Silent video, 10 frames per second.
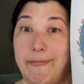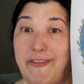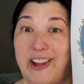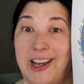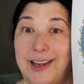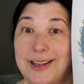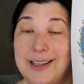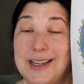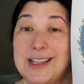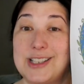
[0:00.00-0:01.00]
Funny.
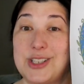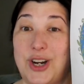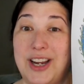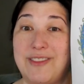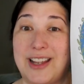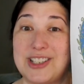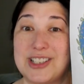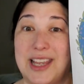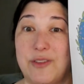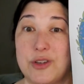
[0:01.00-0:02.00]
Sorry if that just
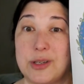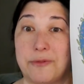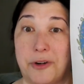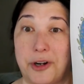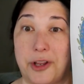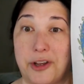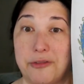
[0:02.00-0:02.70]
gave you some vertigo.